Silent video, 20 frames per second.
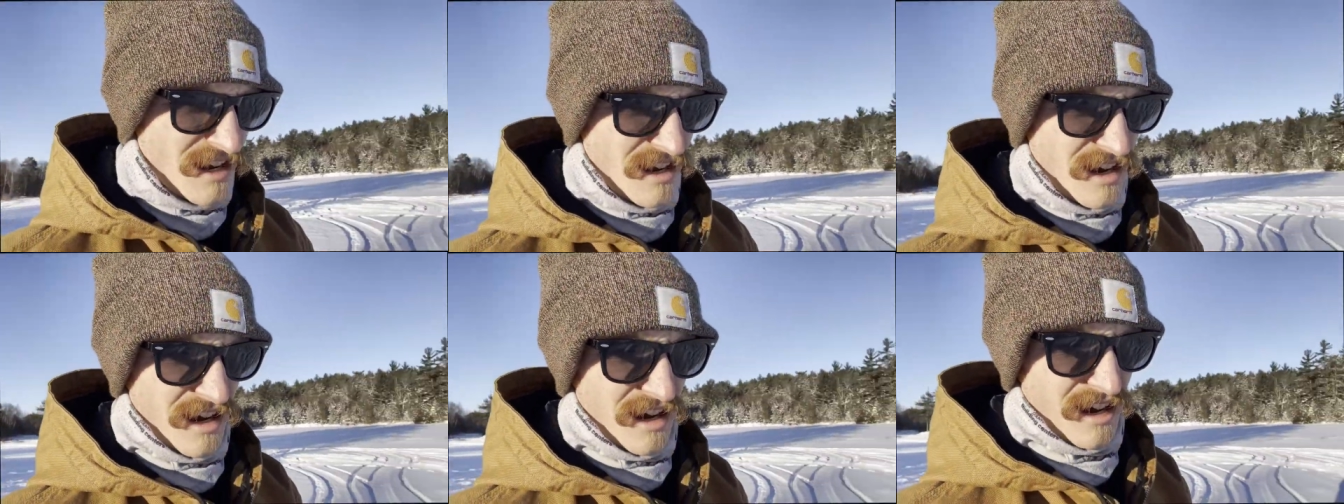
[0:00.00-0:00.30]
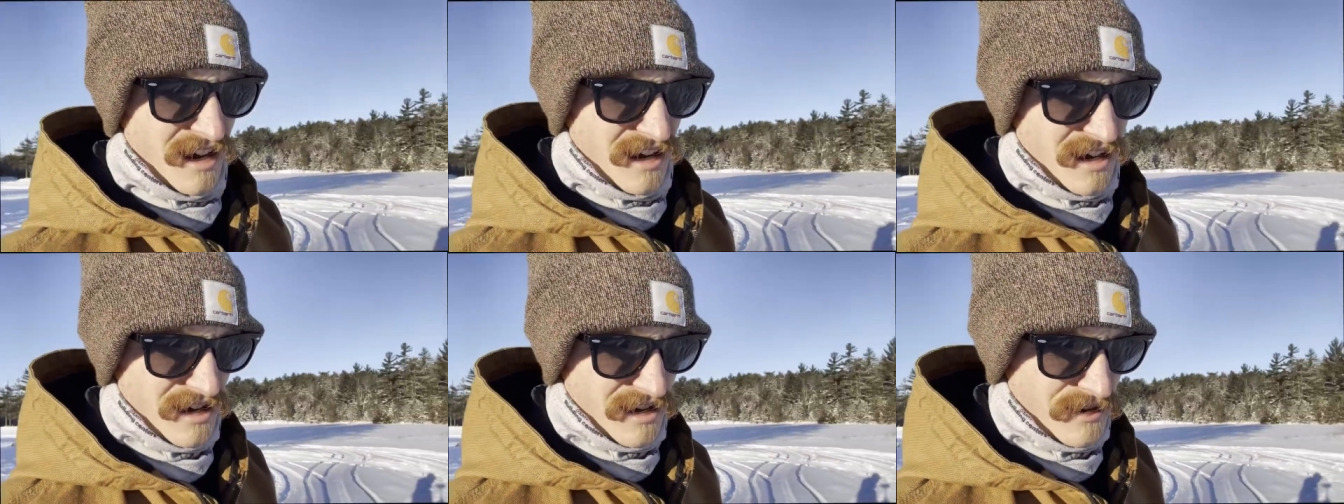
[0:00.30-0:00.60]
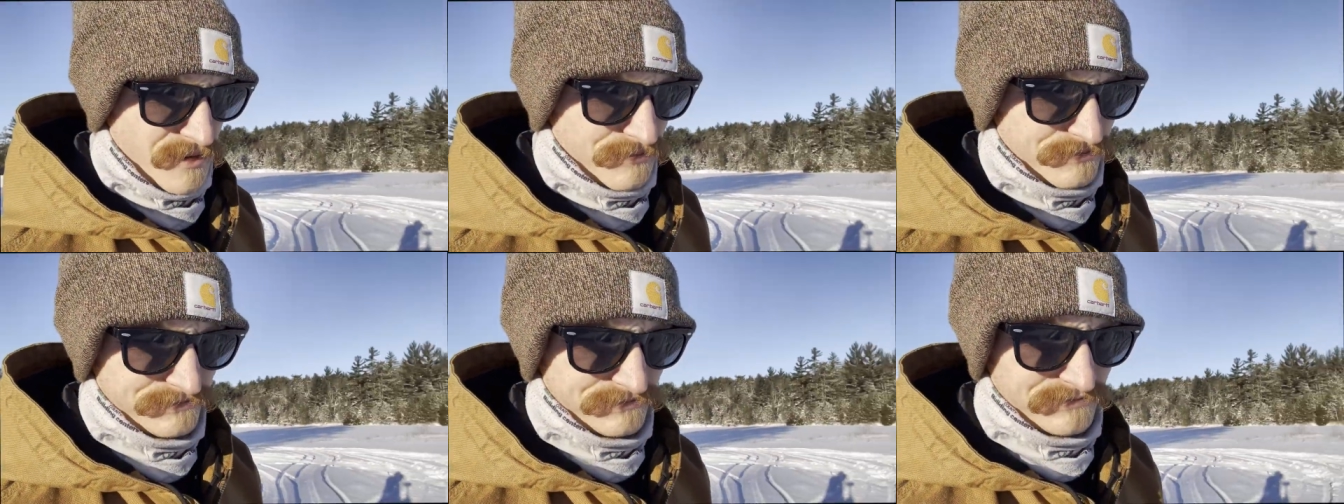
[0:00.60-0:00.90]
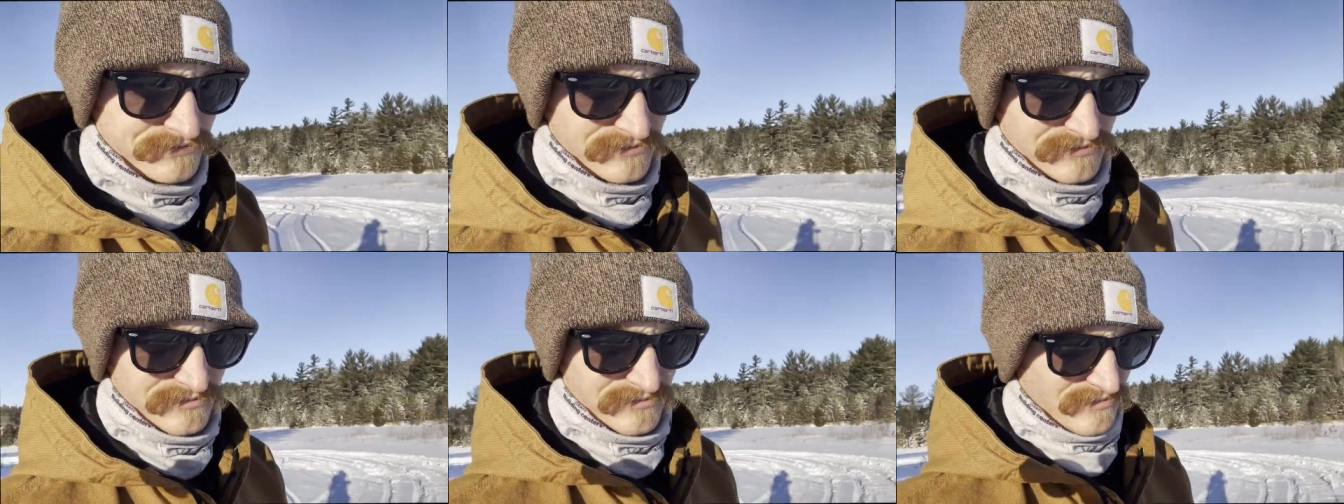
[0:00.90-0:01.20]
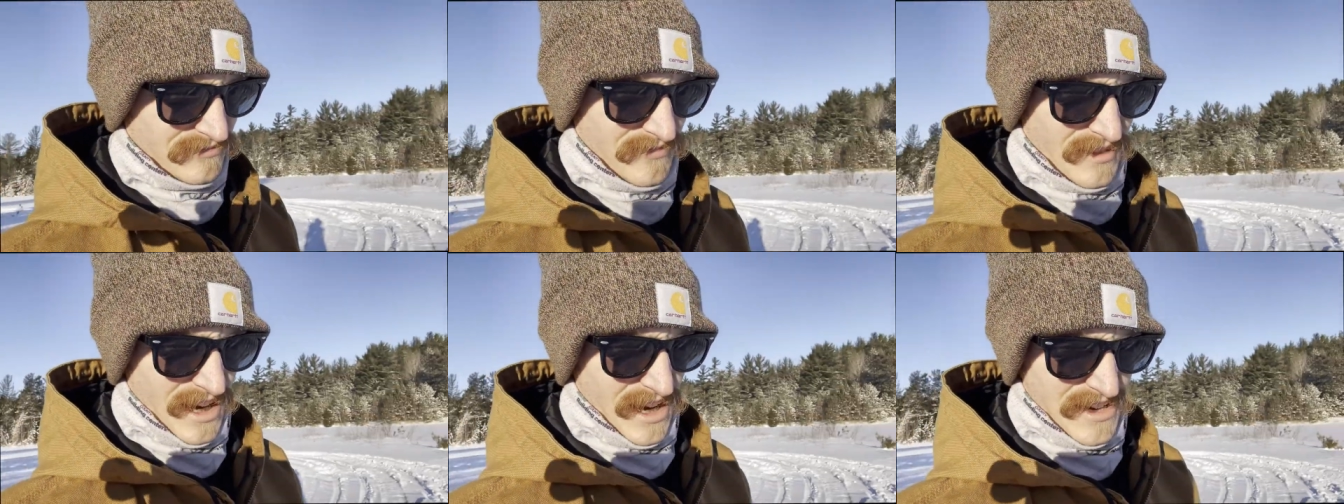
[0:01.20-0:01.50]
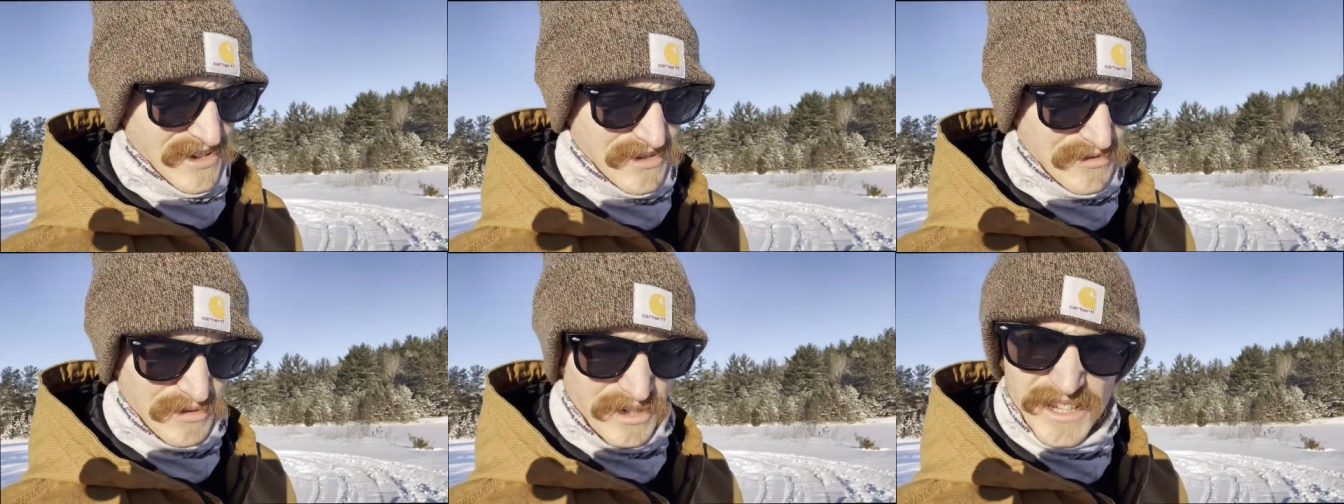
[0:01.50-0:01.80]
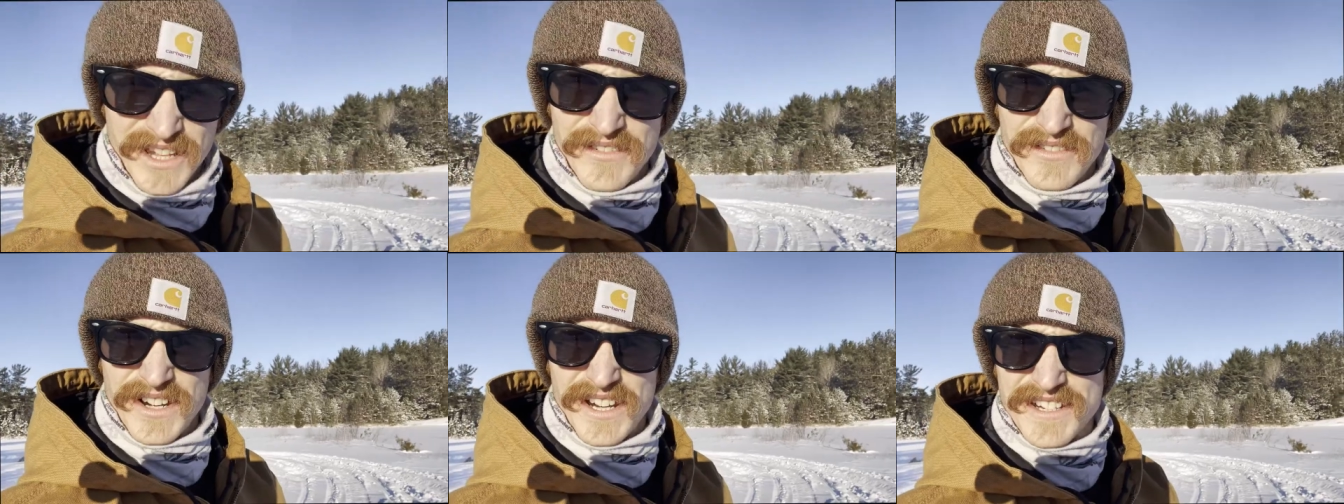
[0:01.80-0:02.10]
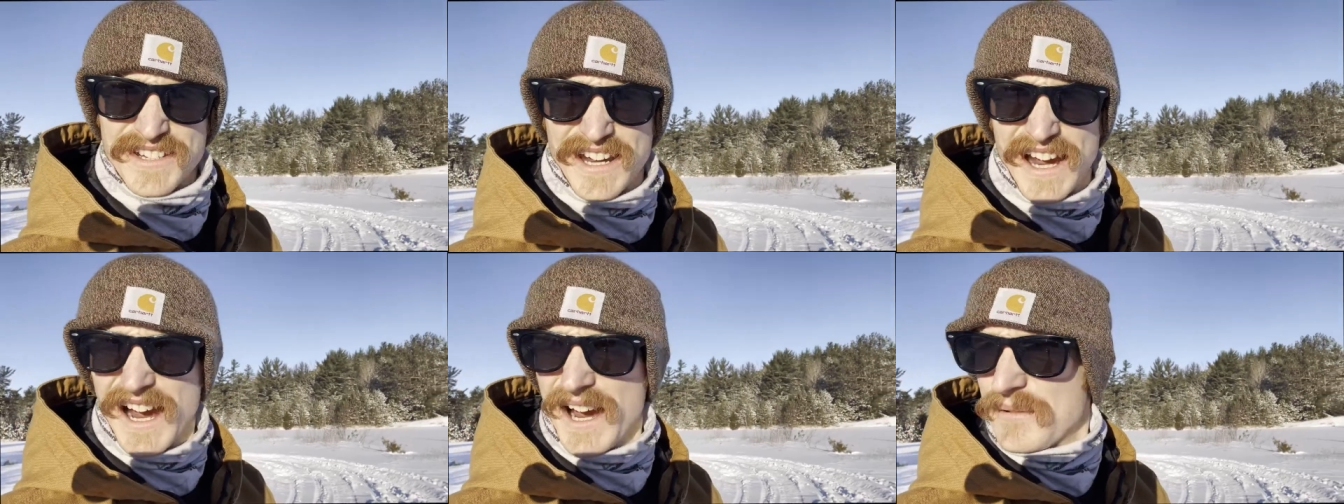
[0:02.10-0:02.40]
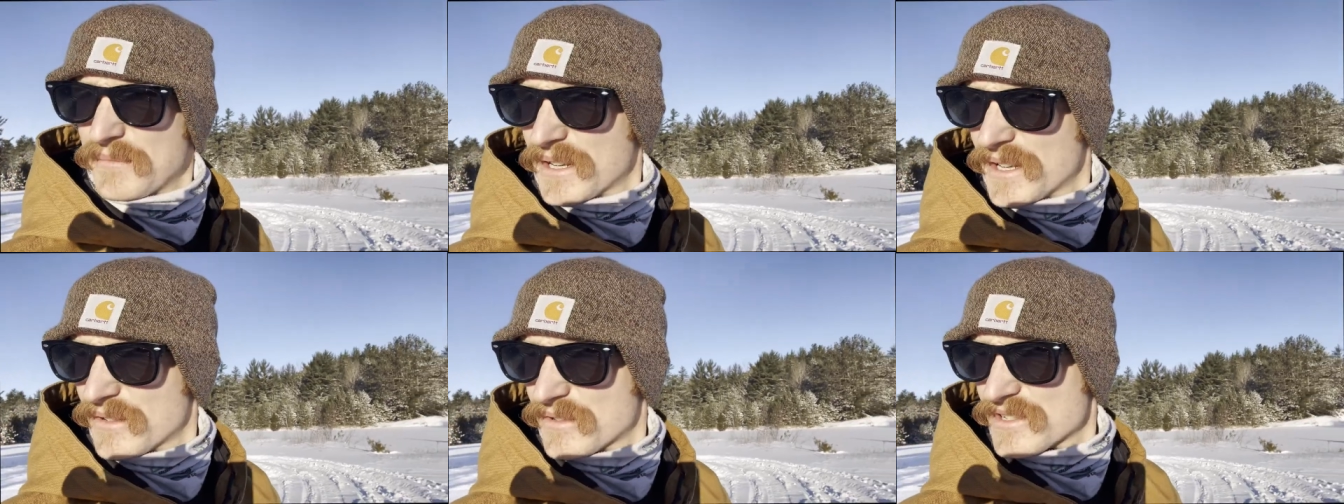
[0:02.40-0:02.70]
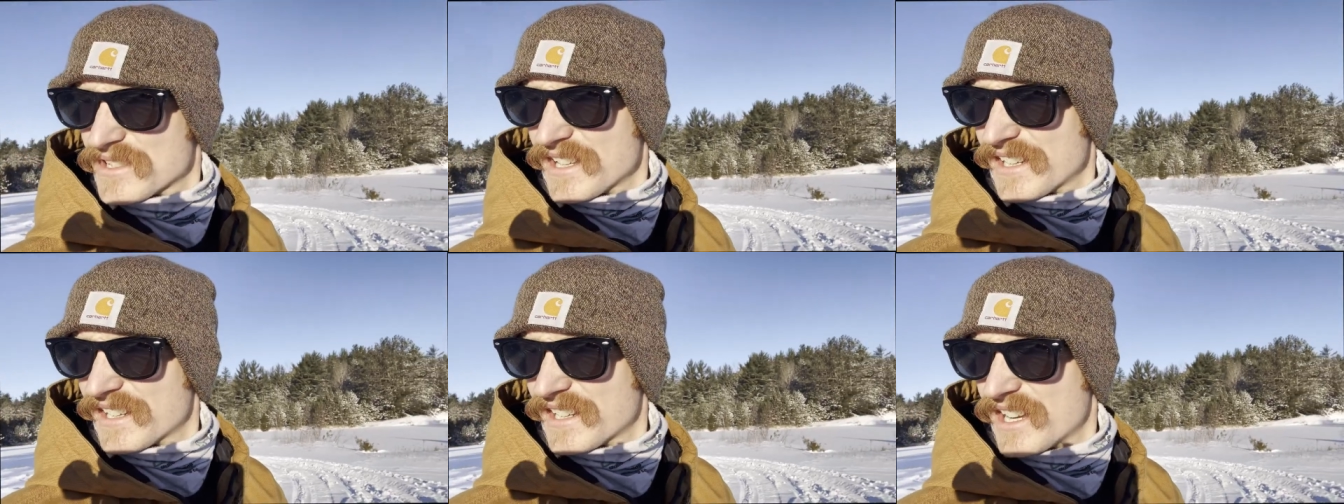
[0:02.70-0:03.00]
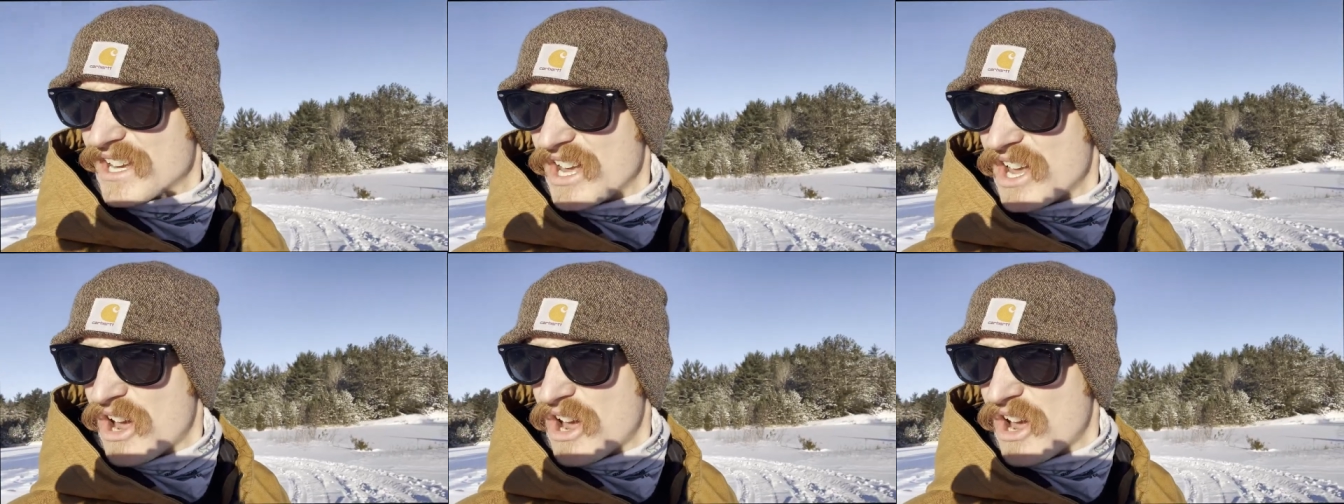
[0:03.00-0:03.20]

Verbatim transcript: um, I just really haven't had time and it was like